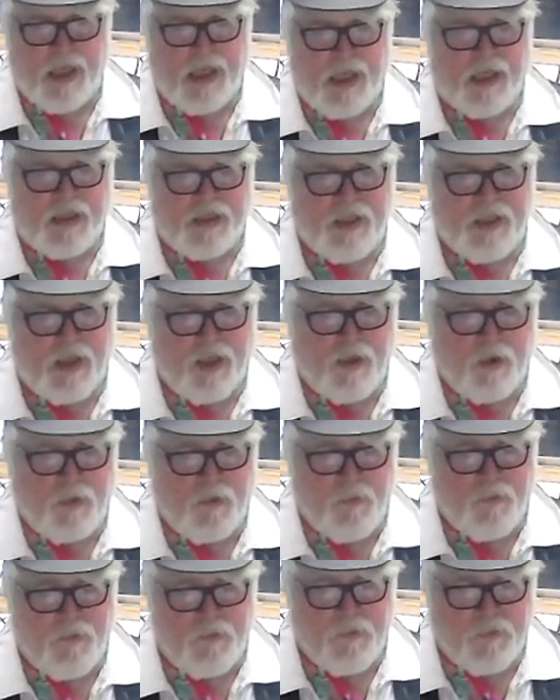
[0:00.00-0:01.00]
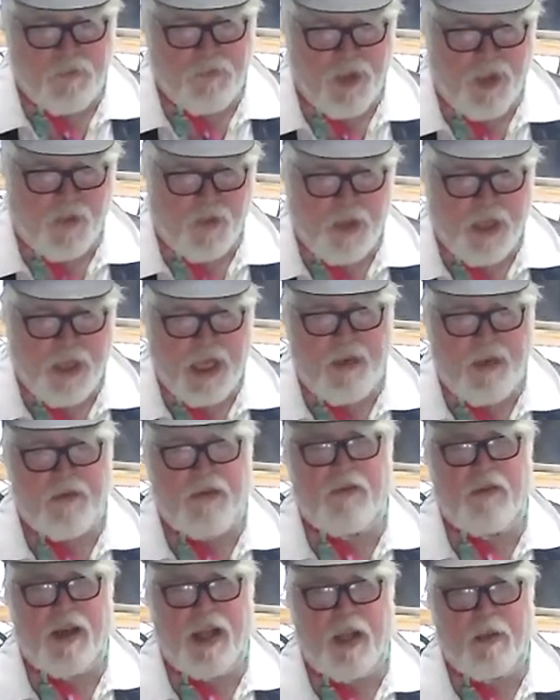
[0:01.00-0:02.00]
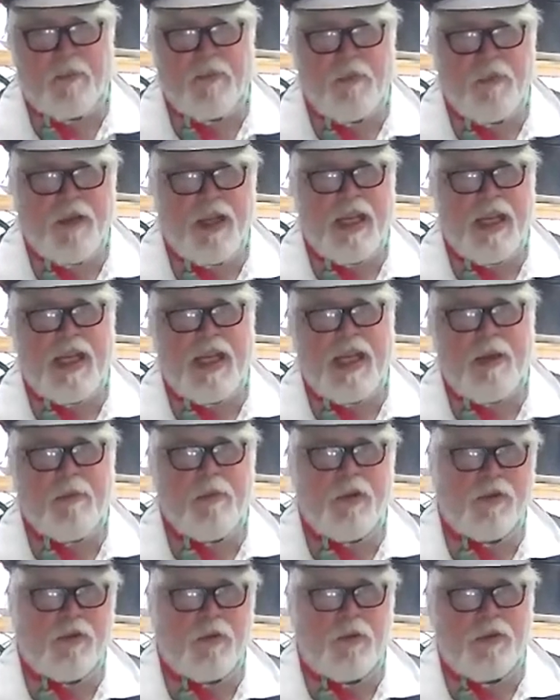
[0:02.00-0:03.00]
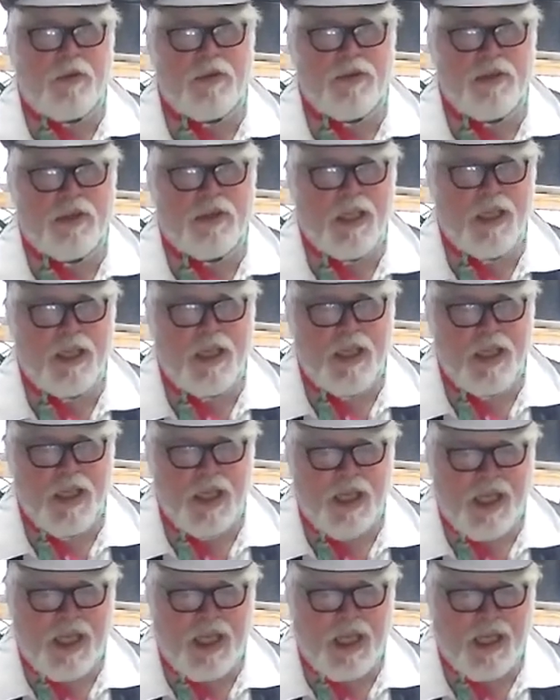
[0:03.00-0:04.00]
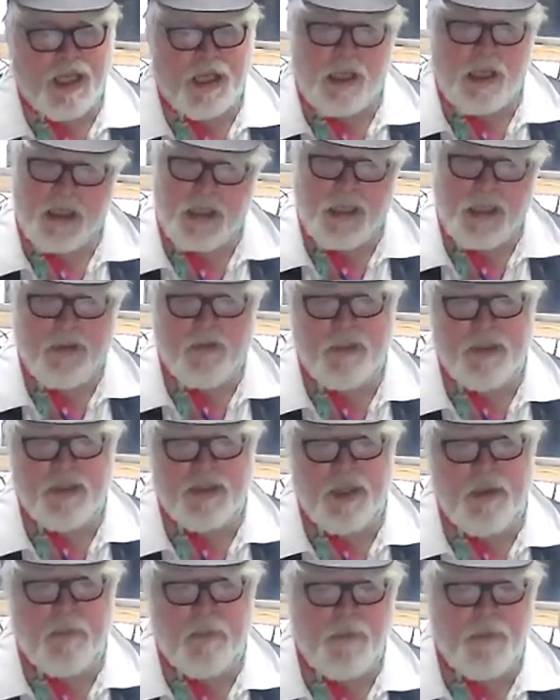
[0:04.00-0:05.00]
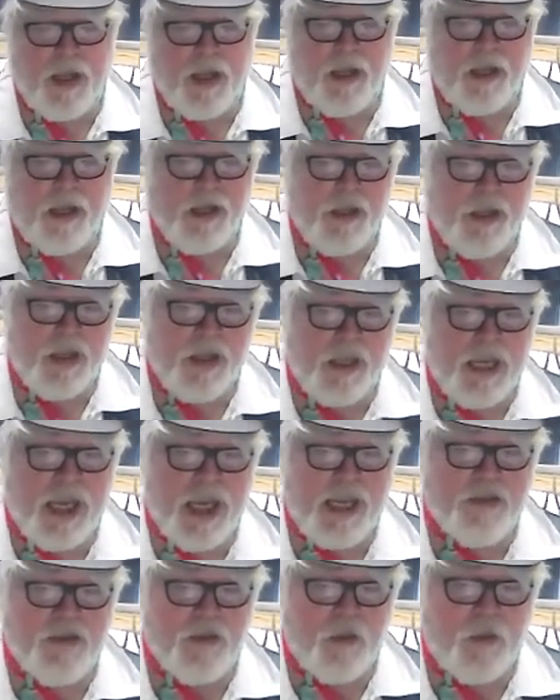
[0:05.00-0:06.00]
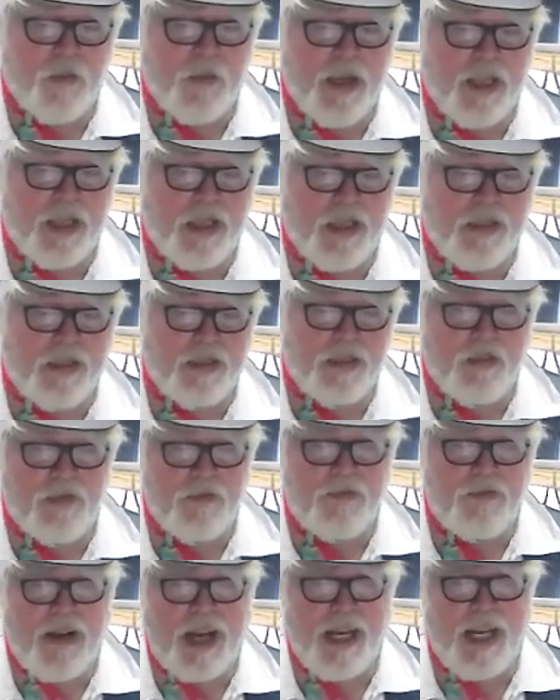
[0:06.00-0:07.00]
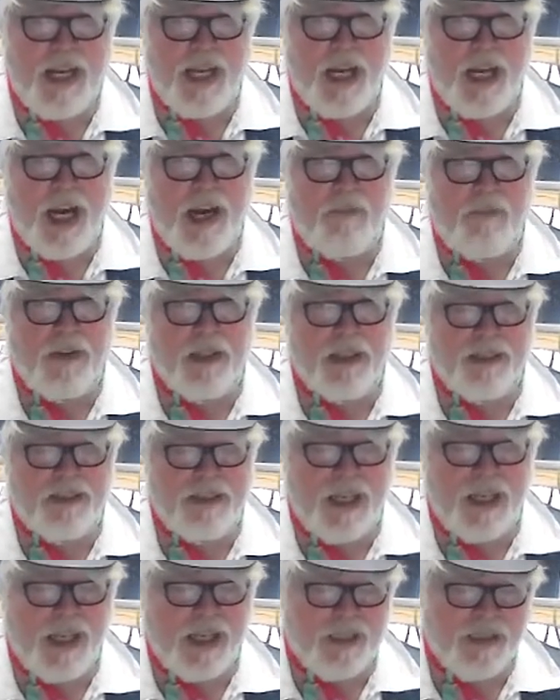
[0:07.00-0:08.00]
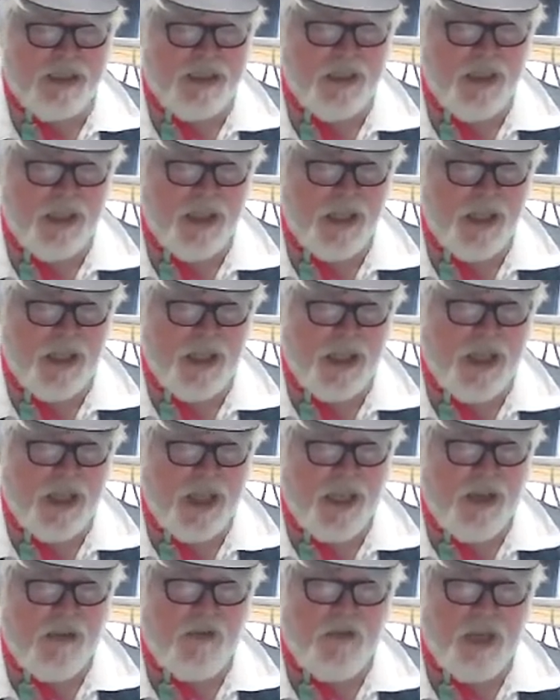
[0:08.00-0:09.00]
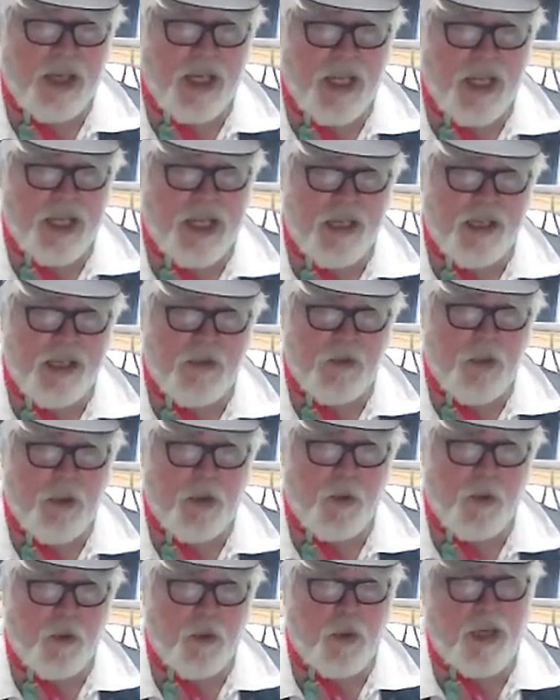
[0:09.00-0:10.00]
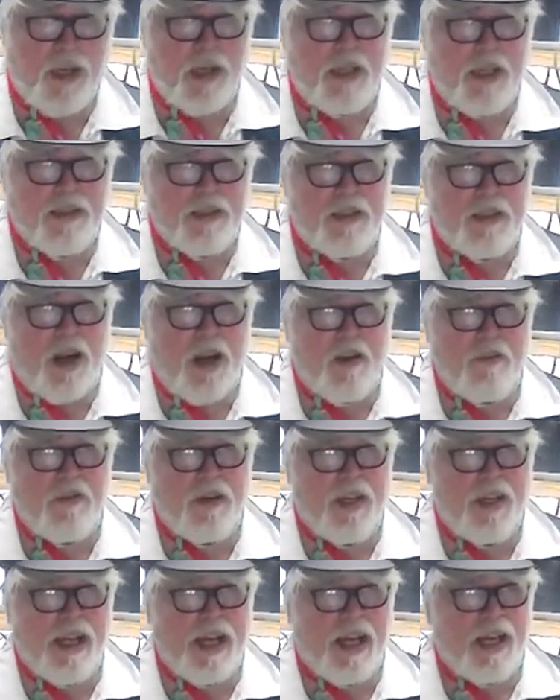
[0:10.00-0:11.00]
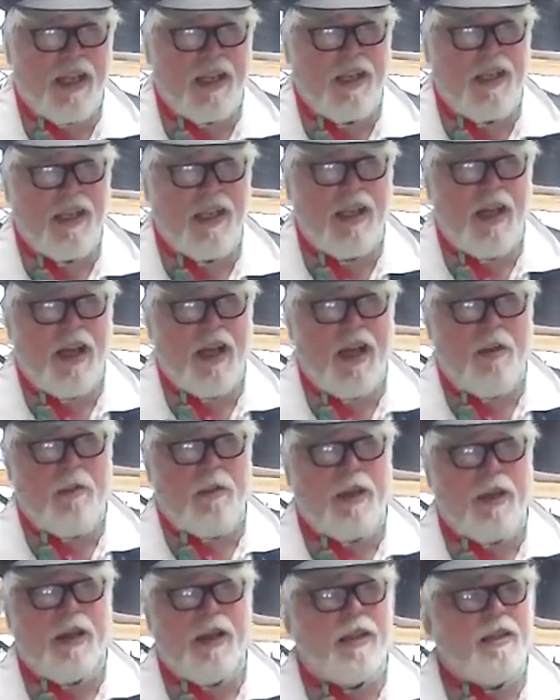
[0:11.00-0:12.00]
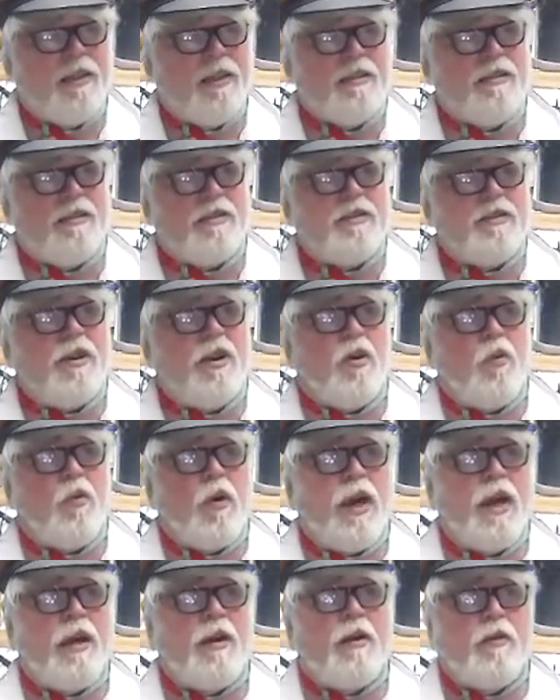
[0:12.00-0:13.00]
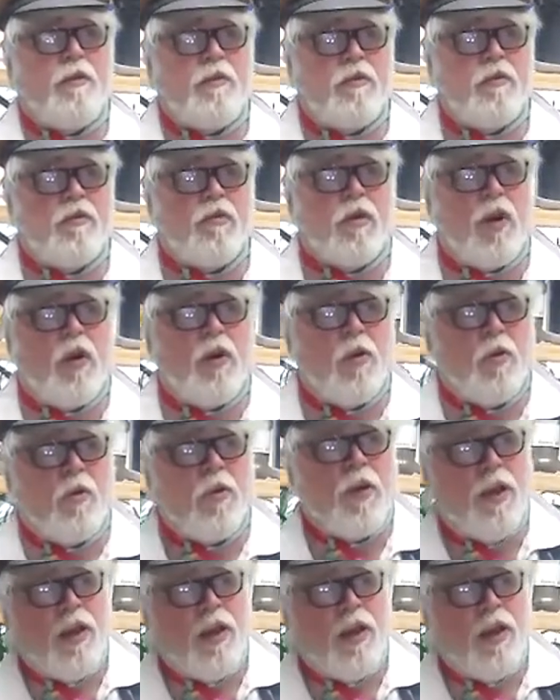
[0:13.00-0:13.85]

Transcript: So we have developed many chemicals and even some natural methods of fighting off insects. If we didn't, we would quickly starve to death because there's no way to grow